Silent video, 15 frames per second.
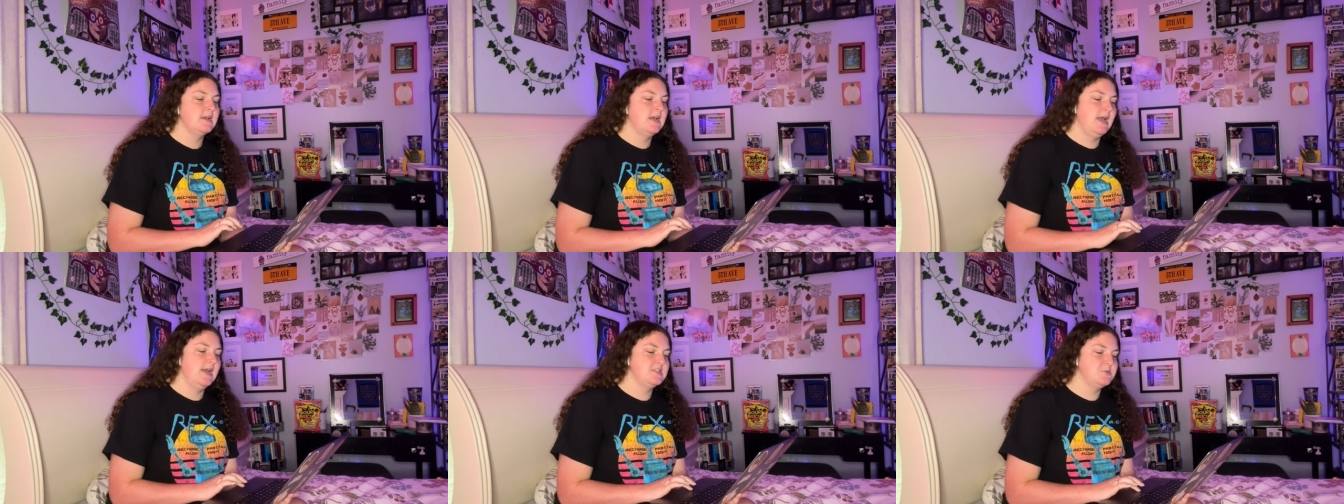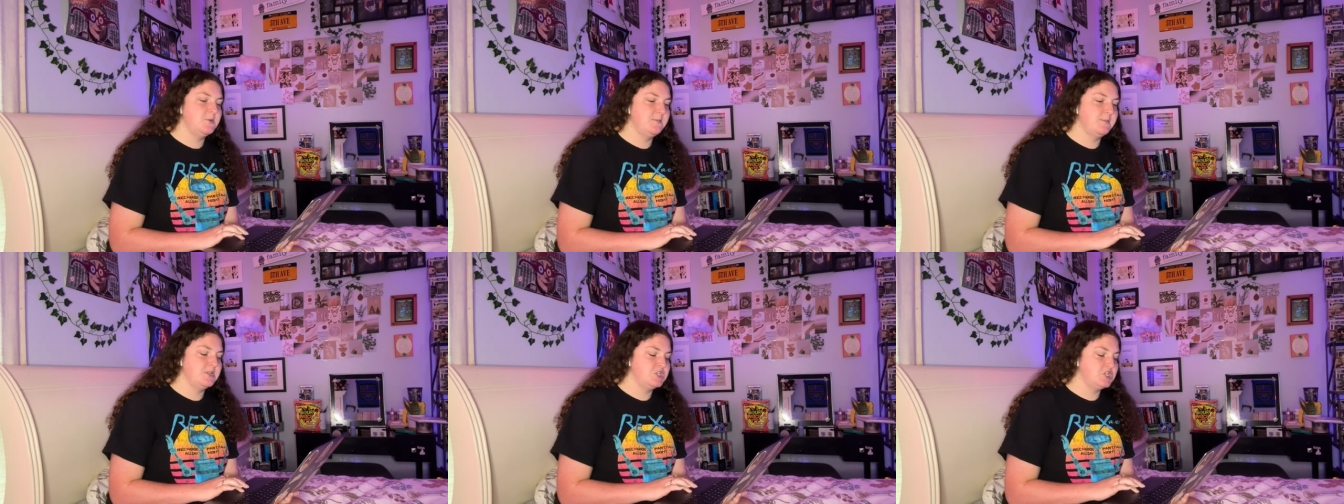As we
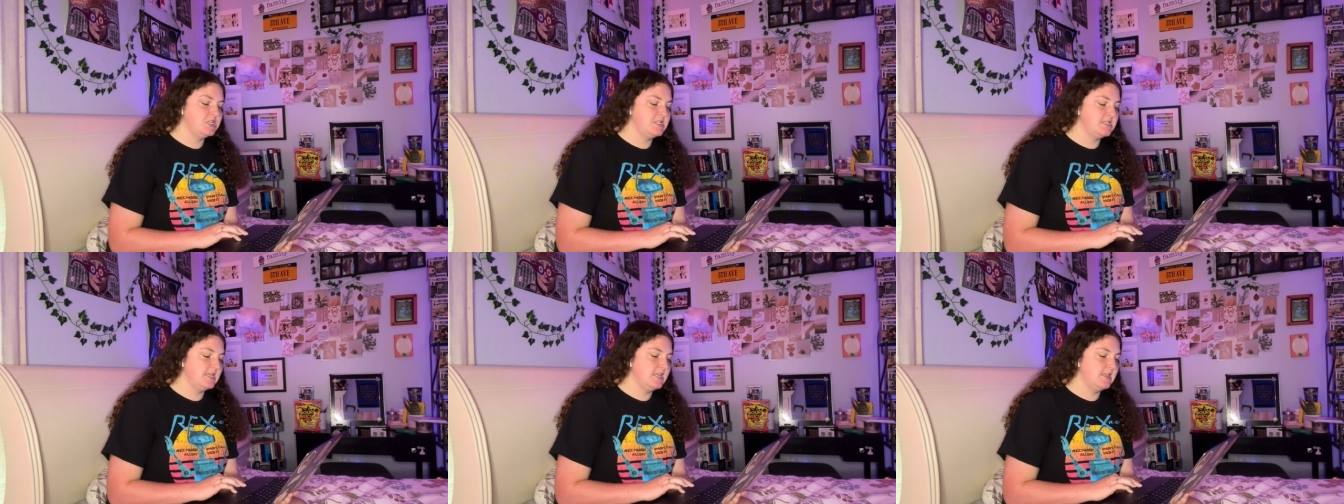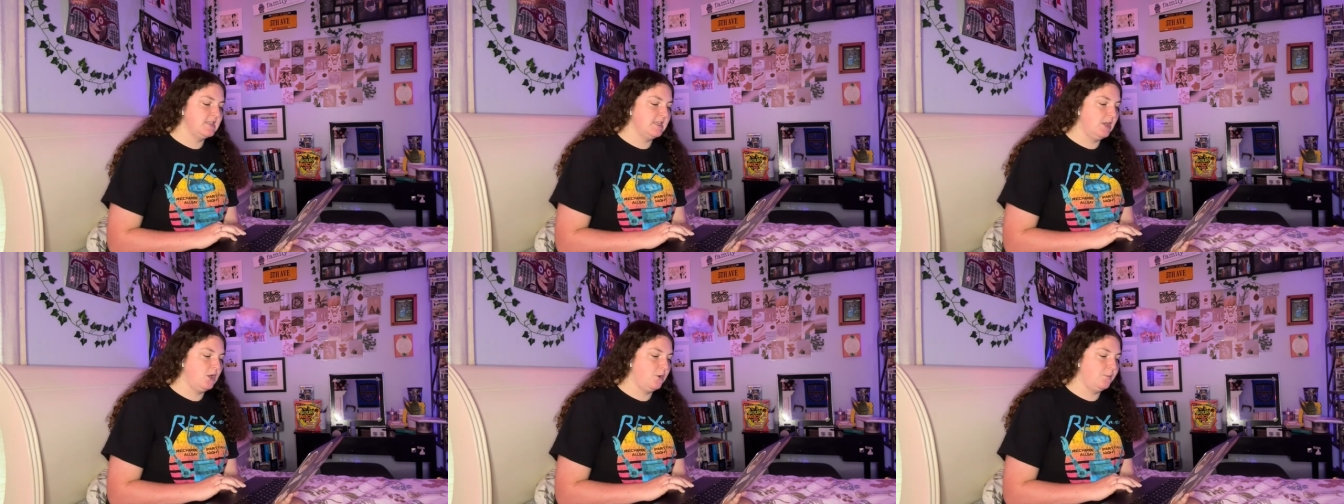mentioned in
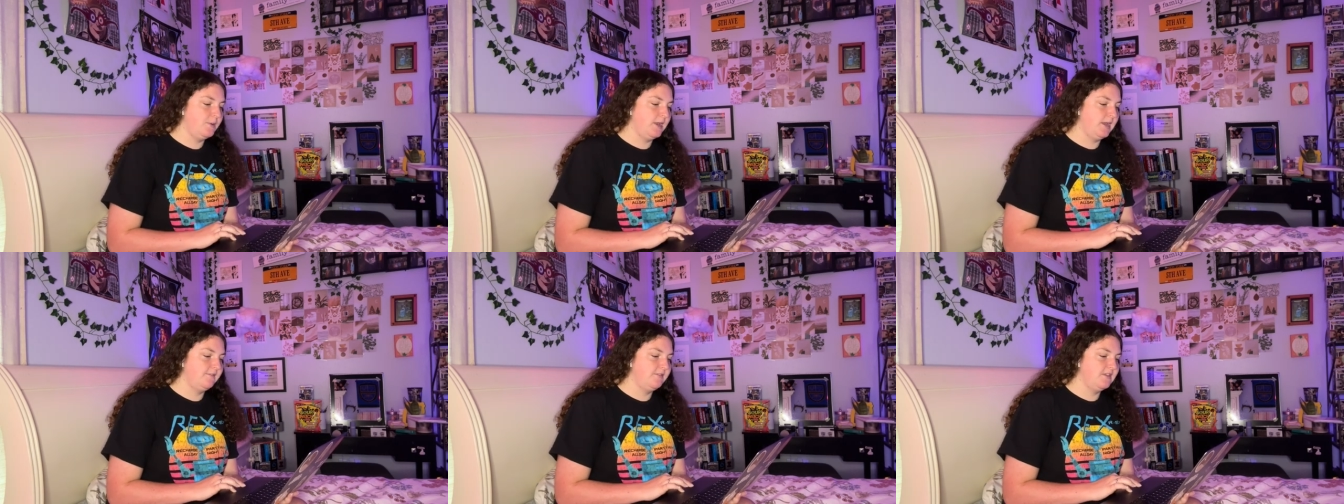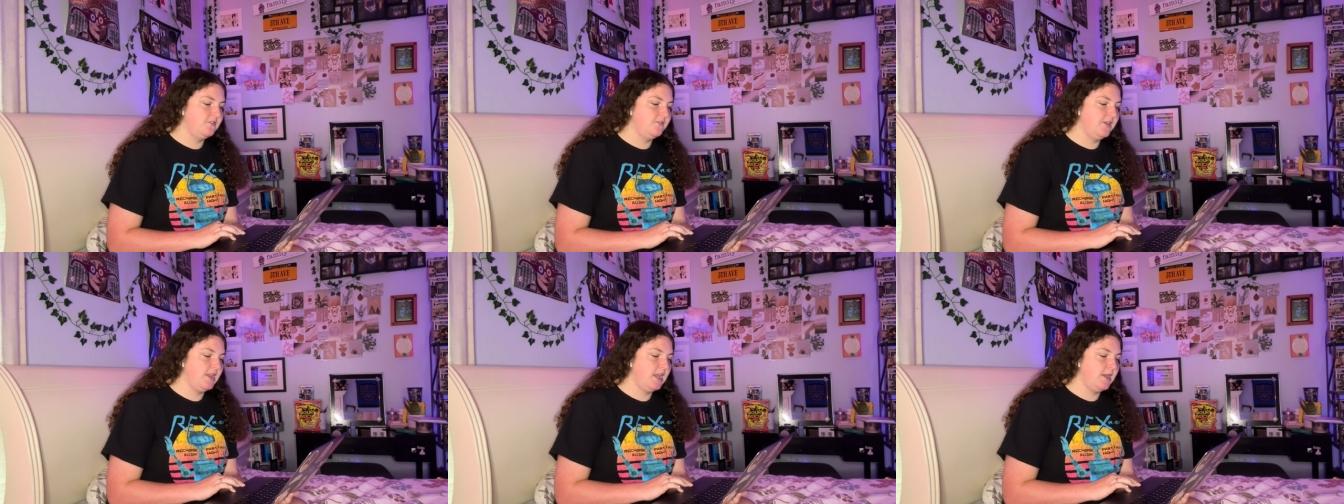the opening of this
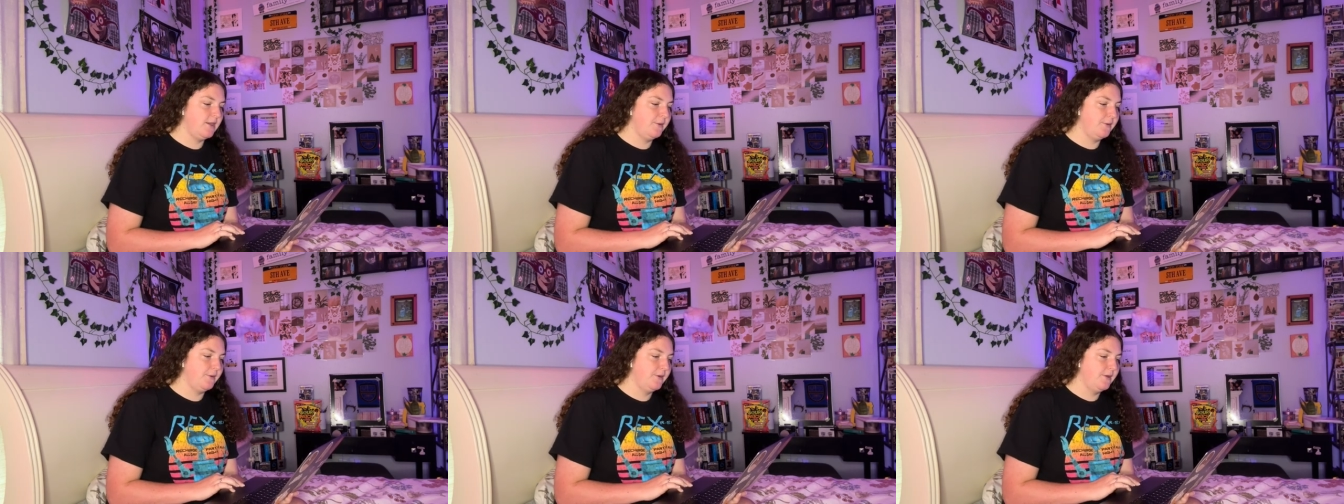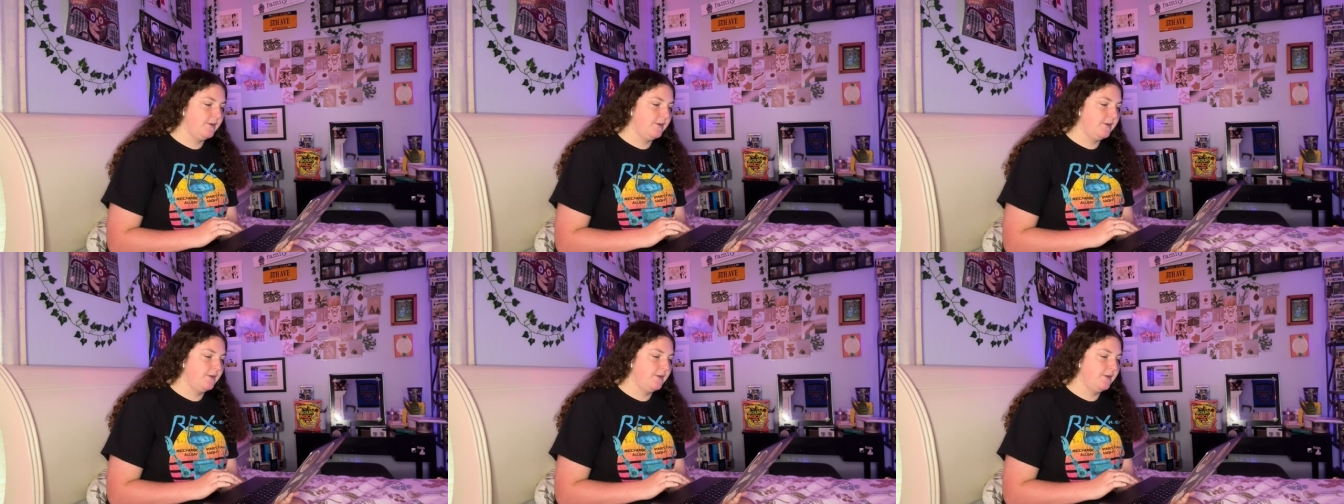video,